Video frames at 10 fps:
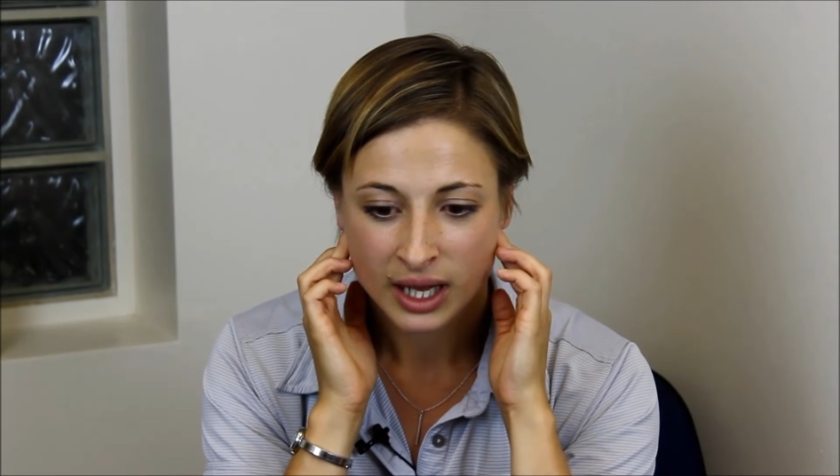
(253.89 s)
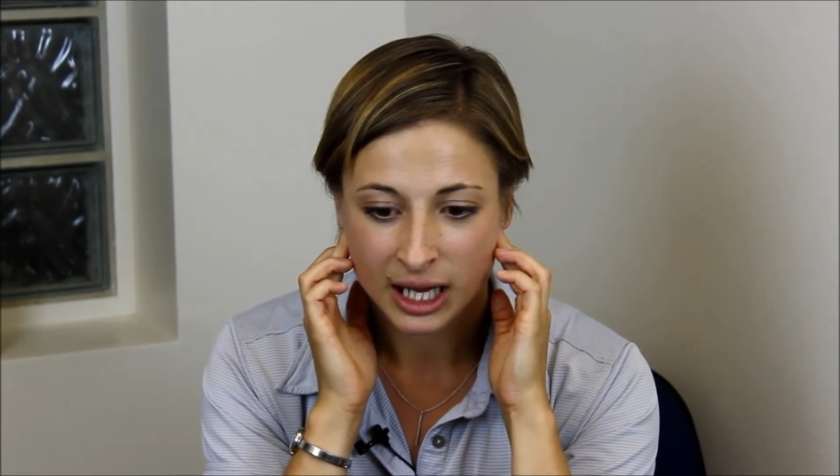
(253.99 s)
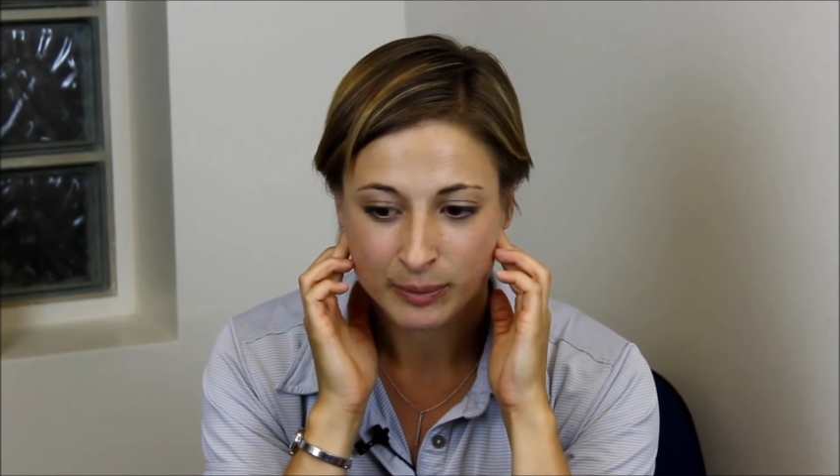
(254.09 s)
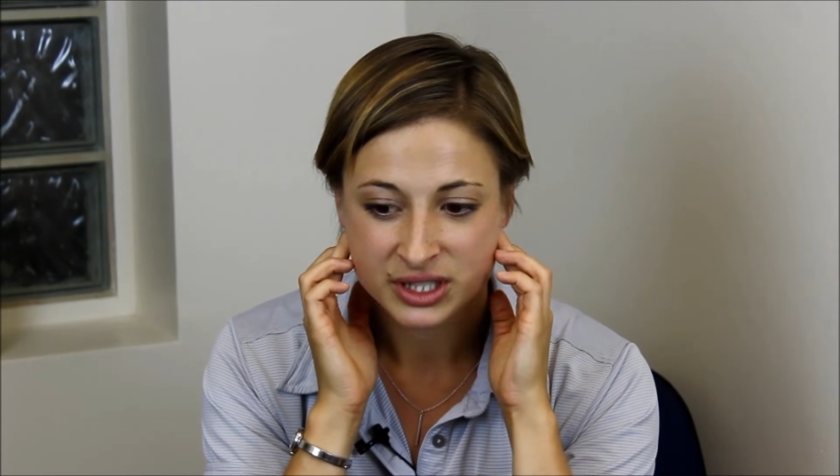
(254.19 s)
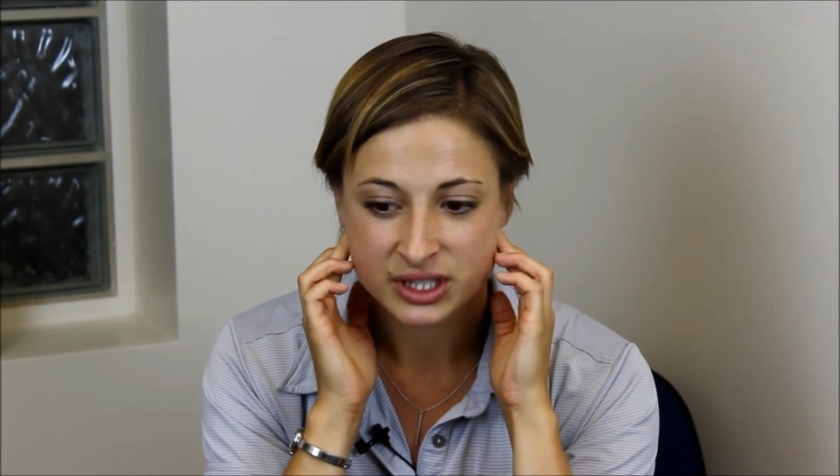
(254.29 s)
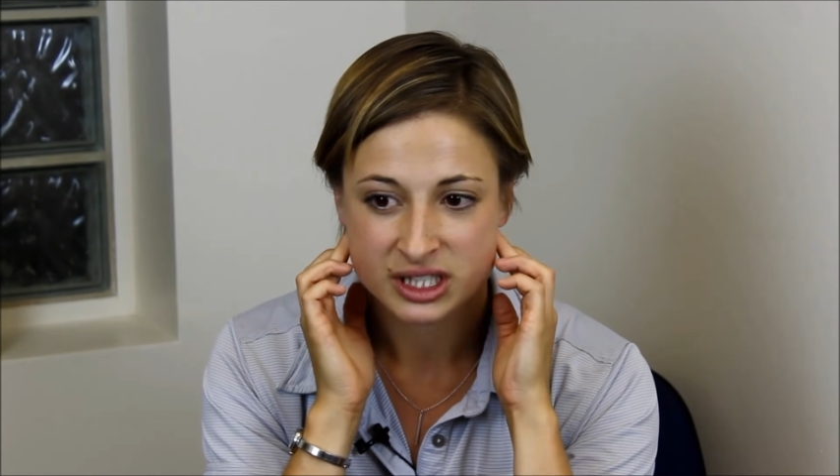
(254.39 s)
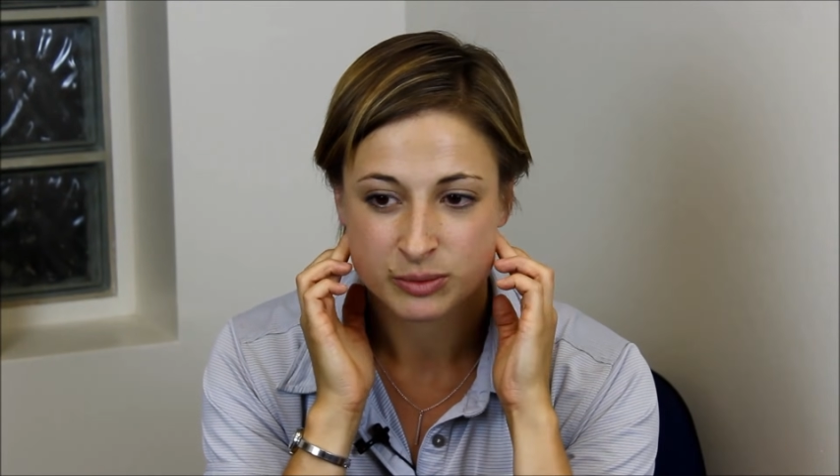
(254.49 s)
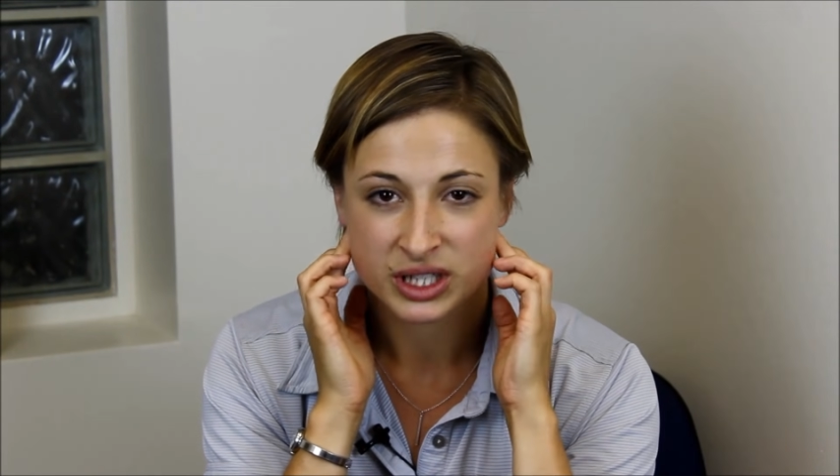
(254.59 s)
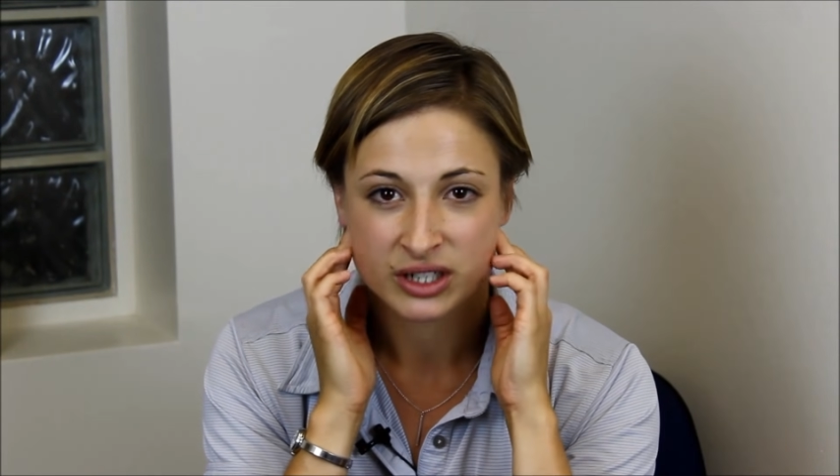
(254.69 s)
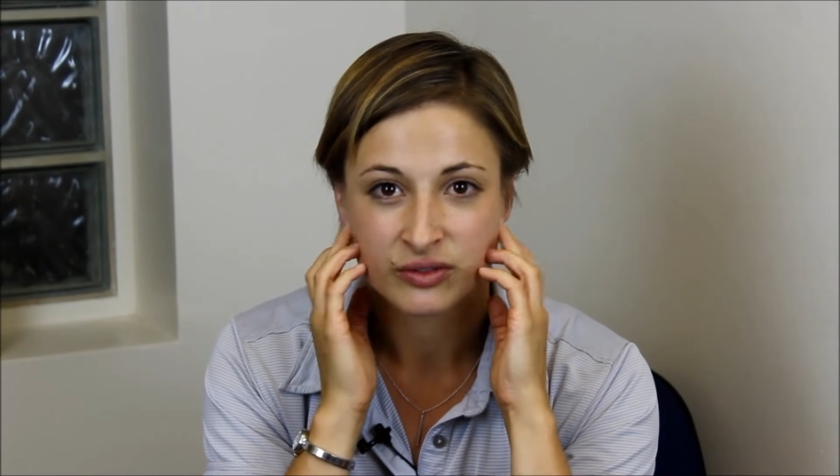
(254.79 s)
It's just
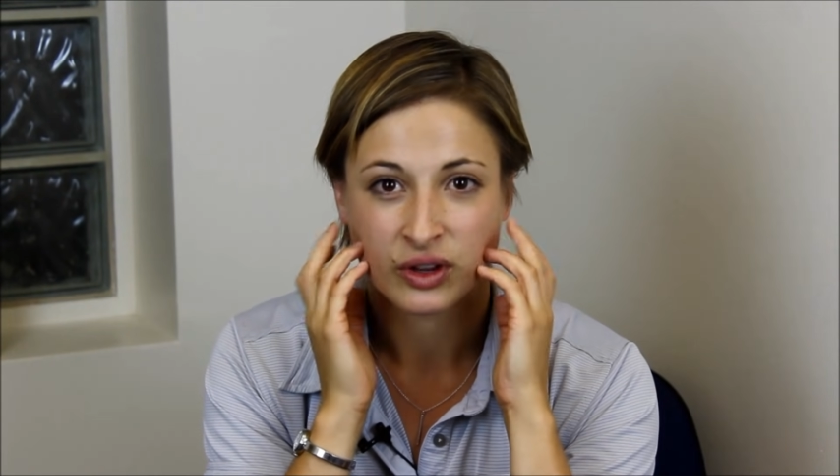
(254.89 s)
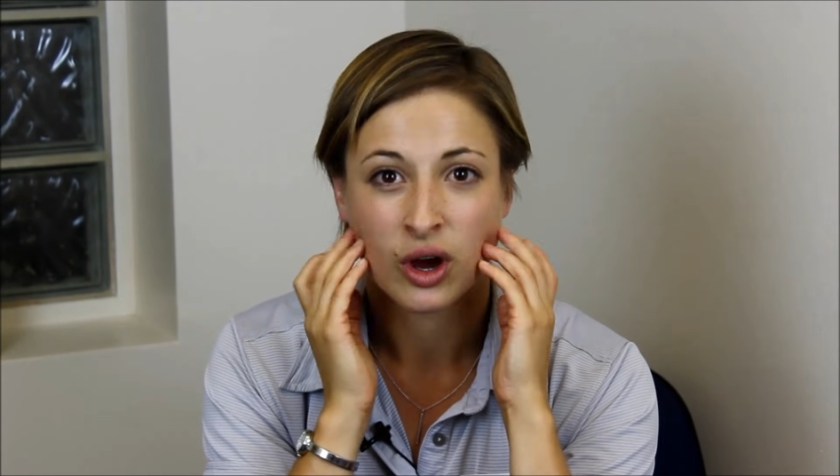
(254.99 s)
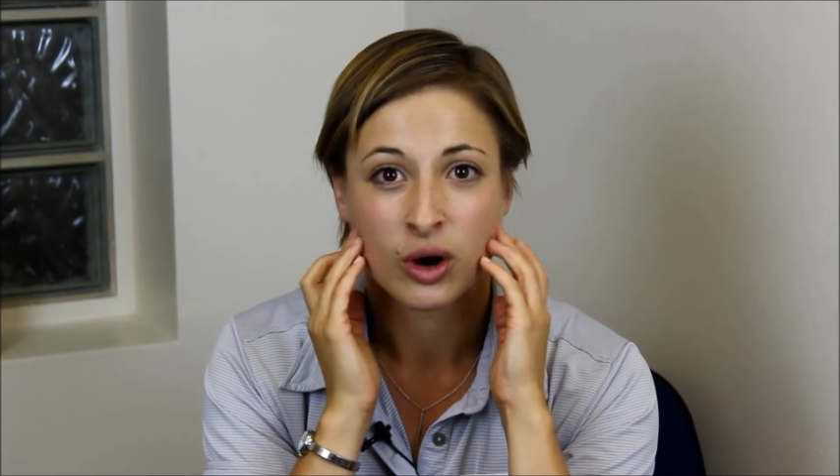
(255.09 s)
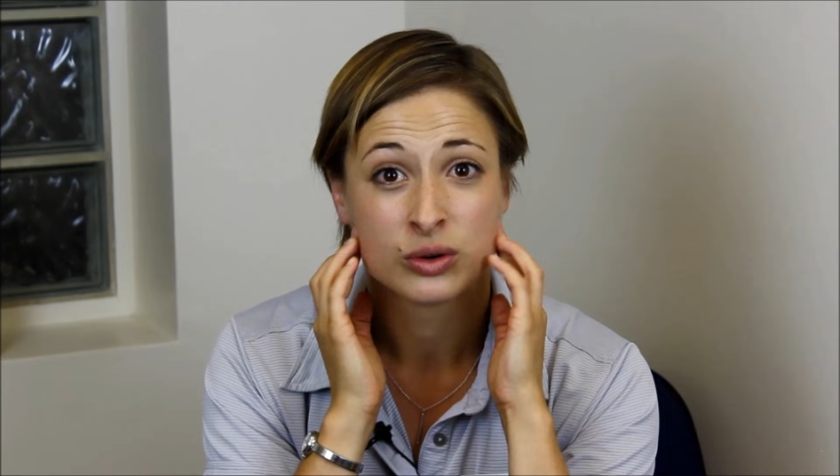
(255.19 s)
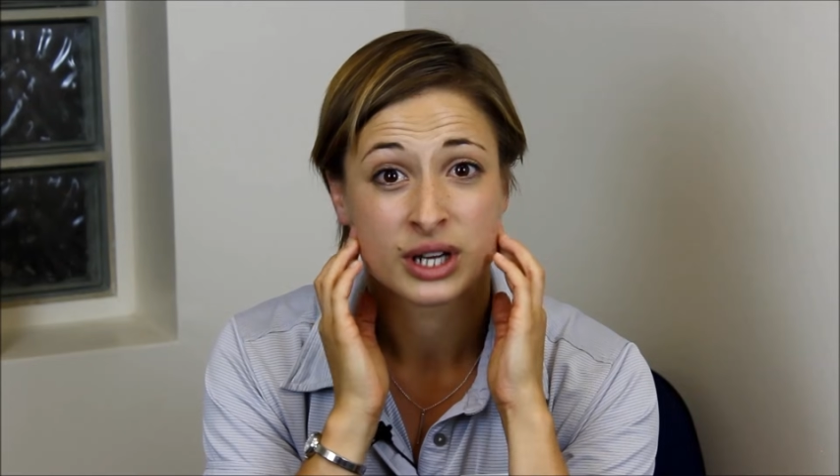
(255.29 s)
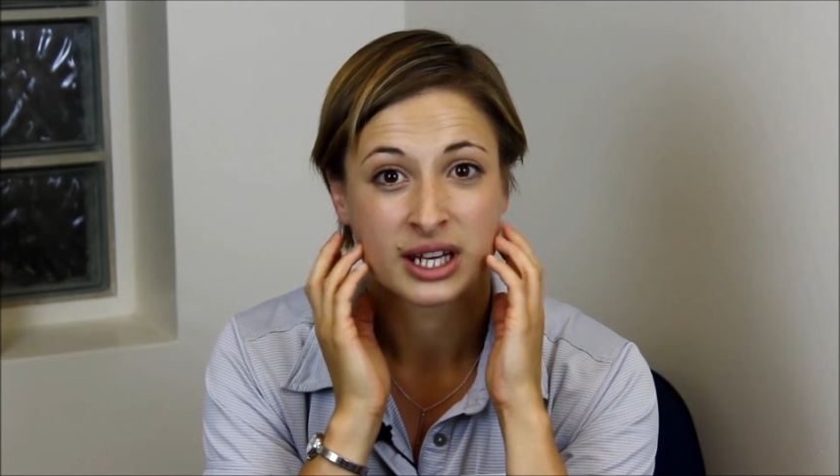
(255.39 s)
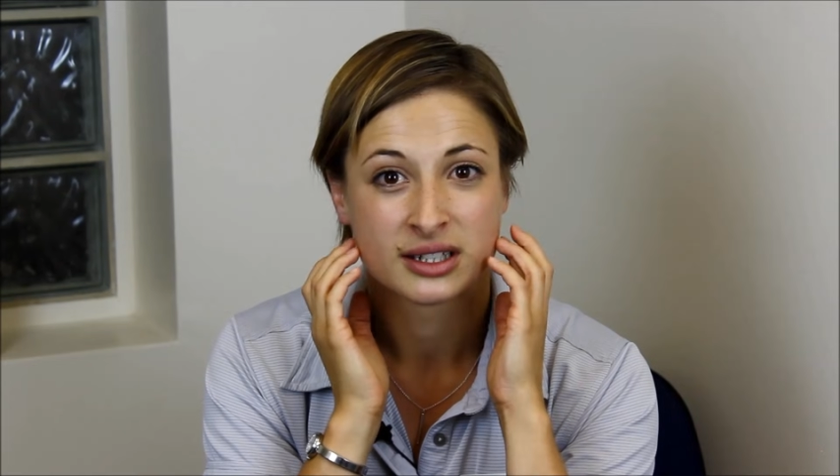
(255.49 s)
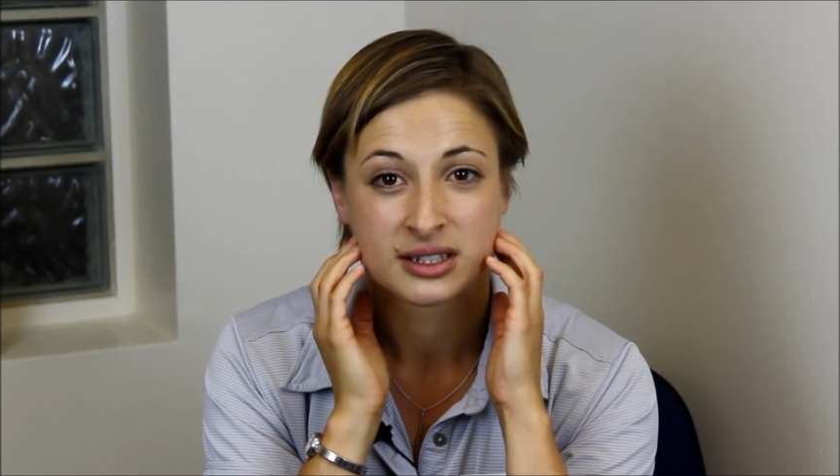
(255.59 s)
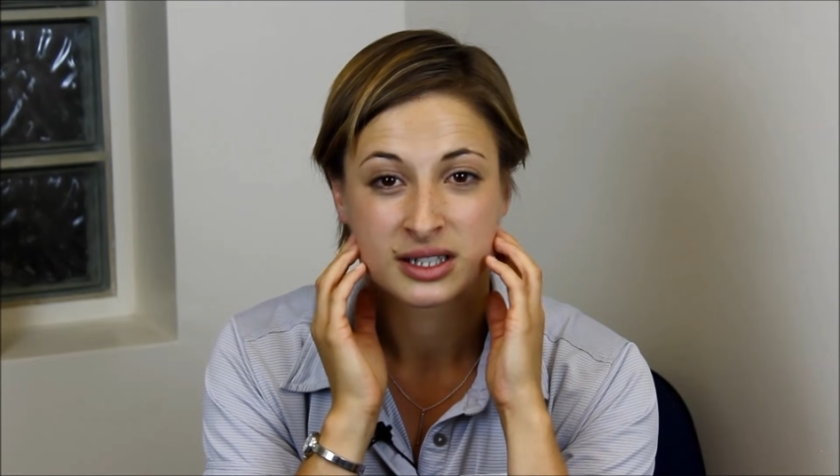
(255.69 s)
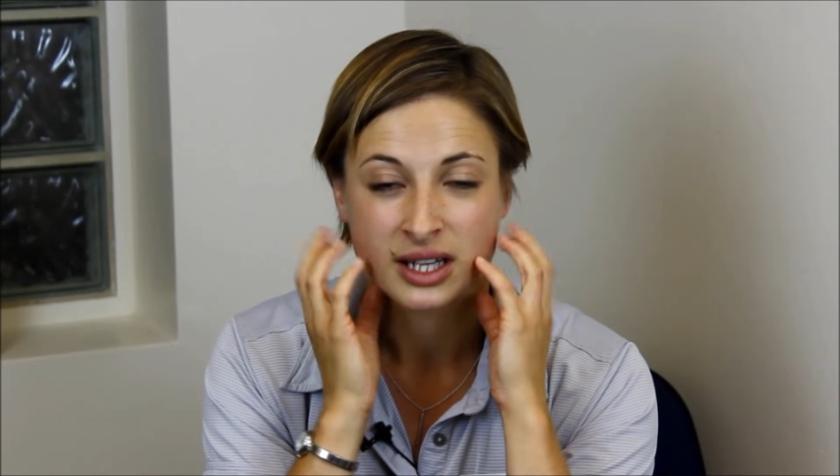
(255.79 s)
a bit of a hold
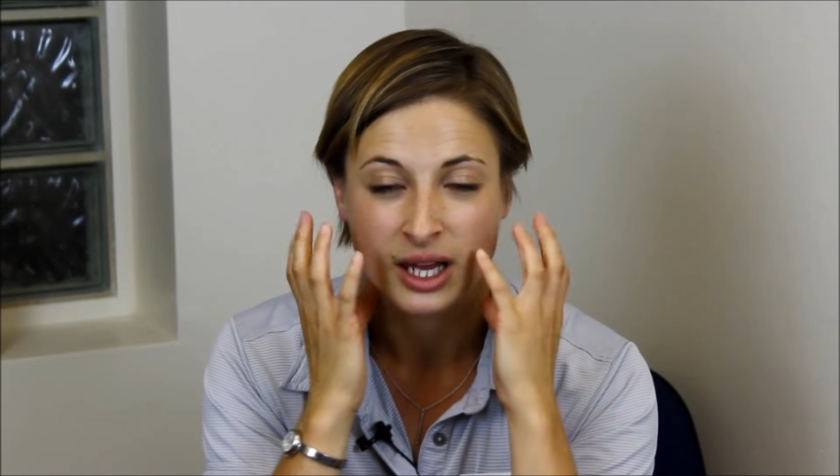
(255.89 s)
and